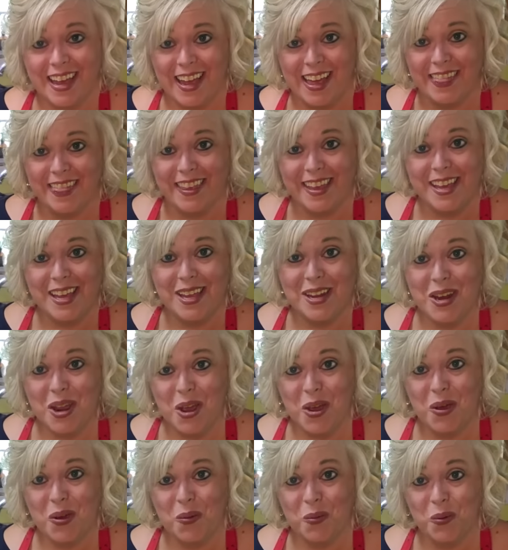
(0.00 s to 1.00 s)
and then
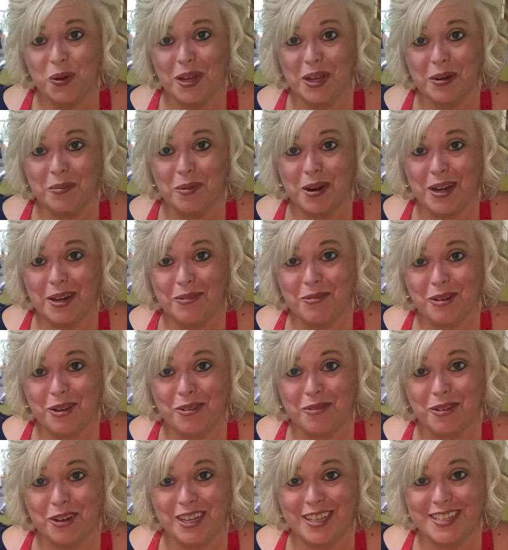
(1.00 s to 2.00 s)
we'll get them ready for the
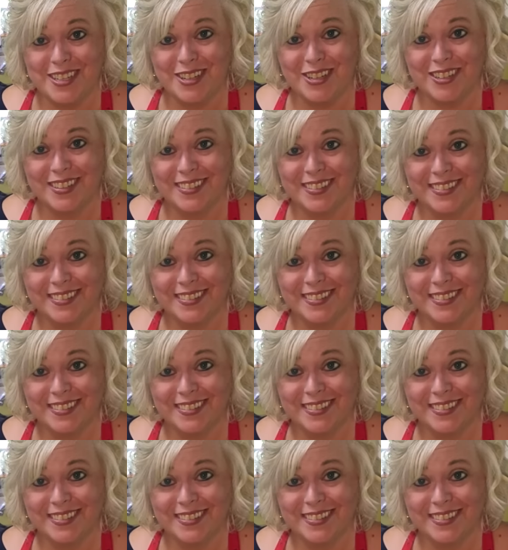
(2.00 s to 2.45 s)
freezer.